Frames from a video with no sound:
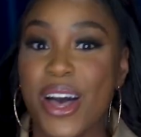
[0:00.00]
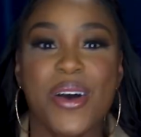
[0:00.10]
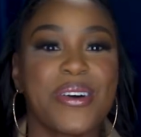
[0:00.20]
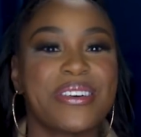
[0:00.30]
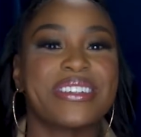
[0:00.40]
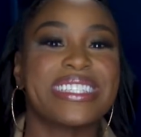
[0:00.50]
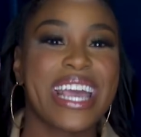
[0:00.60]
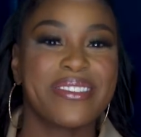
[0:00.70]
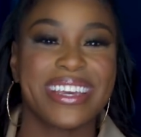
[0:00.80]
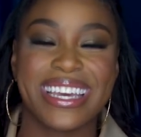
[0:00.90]
Oh,
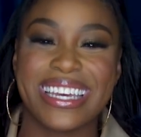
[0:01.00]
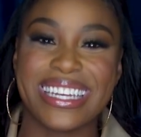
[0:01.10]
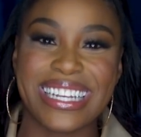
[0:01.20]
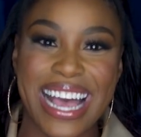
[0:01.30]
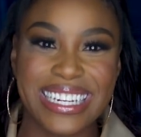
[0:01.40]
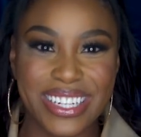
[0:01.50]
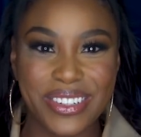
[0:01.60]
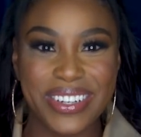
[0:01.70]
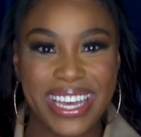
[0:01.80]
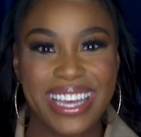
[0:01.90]
Damian, I
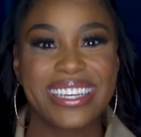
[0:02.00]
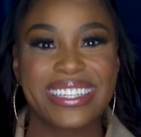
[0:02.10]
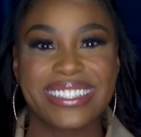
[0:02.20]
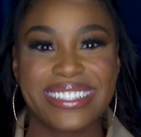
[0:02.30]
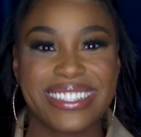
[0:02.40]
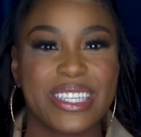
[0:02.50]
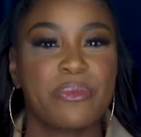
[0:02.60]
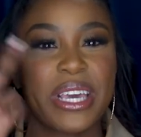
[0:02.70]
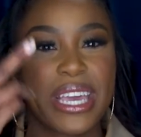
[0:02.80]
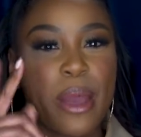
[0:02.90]
knew it. See,
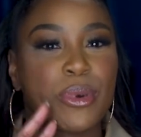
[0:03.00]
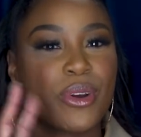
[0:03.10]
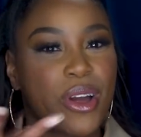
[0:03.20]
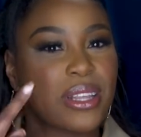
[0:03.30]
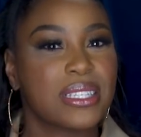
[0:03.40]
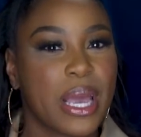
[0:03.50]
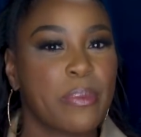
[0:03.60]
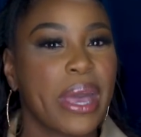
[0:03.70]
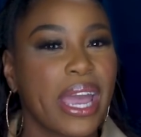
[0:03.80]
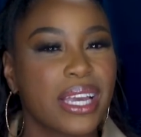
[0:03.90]
me and Cameron are on the same
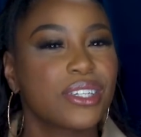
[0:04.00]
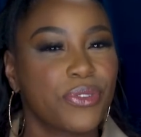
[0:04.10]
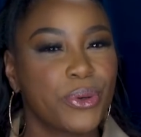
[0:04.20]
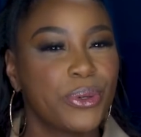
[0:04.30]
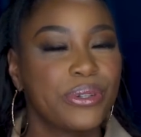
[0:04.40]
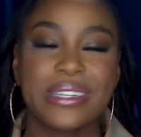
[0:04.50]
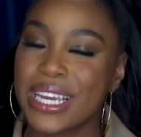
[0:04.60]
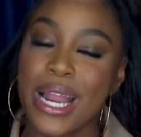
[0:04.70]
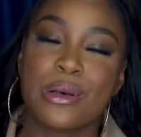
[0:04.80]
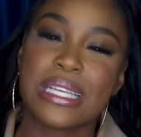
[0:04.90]
page. Food,
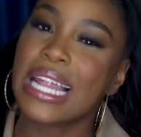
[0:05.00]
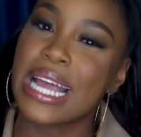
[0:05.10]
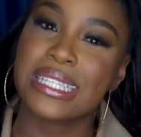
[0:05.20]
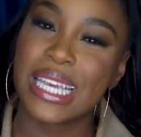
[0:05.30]
he knows I like to